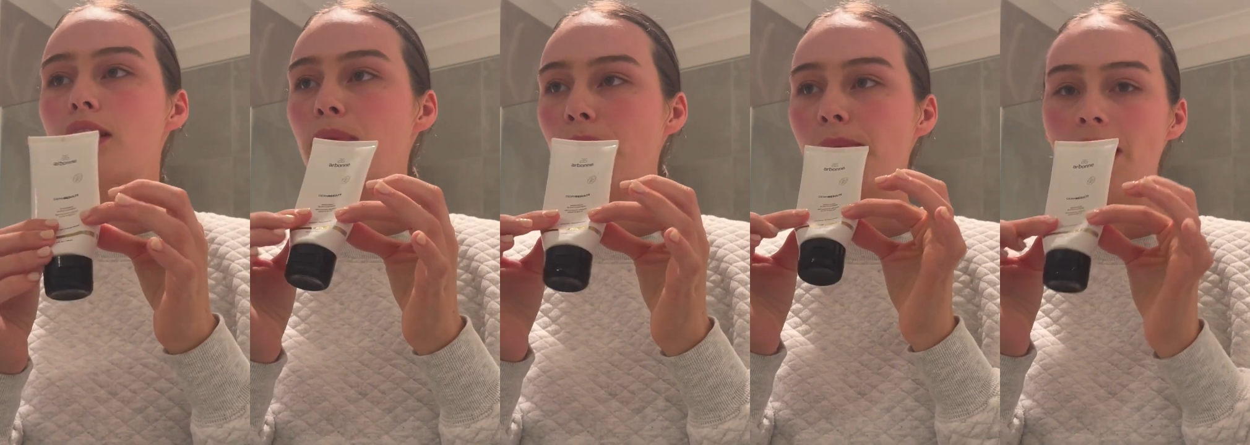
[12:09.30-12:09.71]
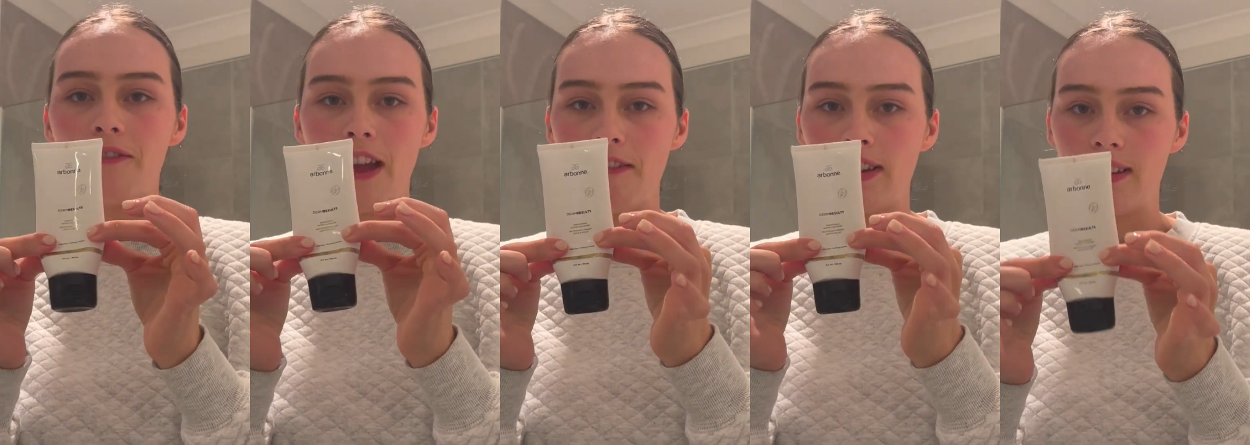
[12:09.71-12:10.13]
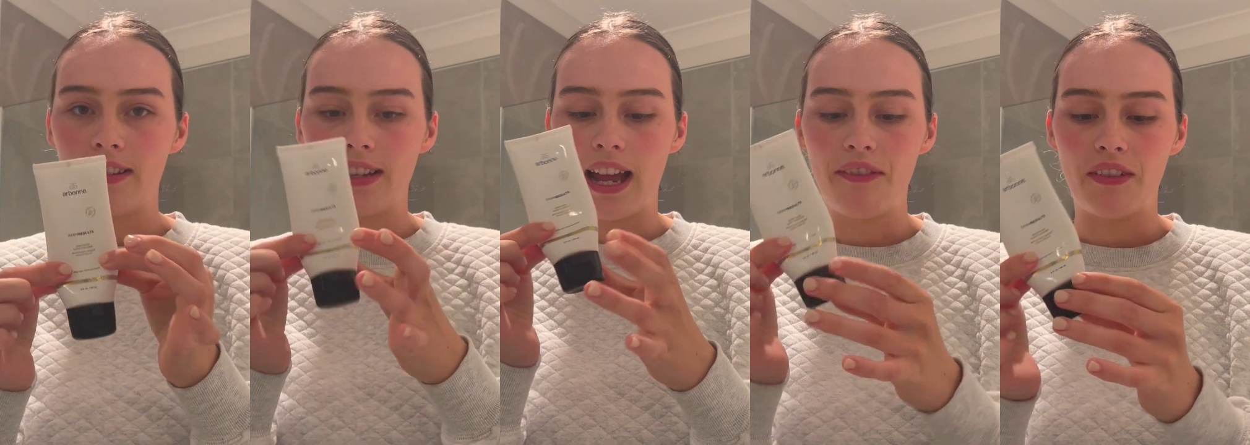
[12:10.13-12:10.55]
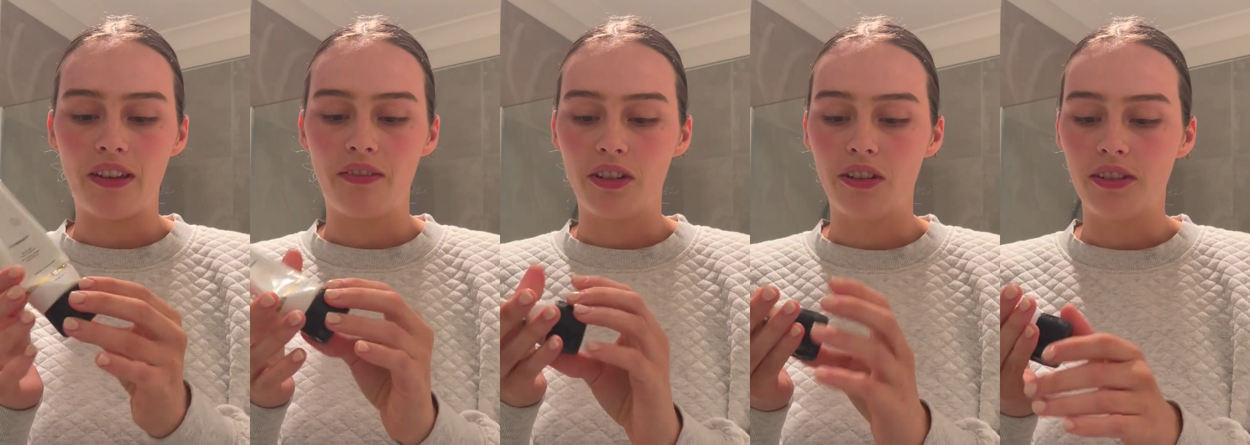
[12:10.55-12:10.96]
is probably my favourite cleanser I've
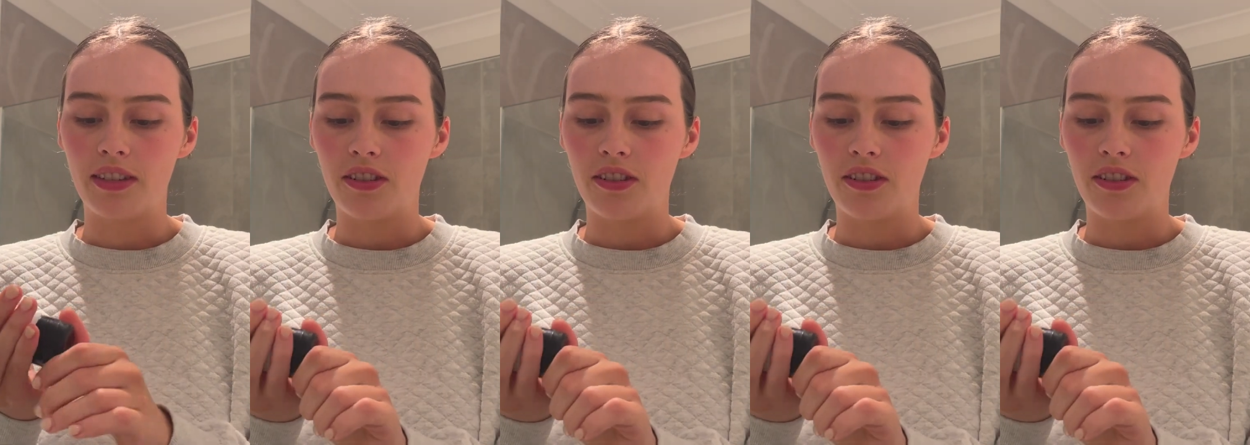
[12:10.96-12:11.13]
ever used.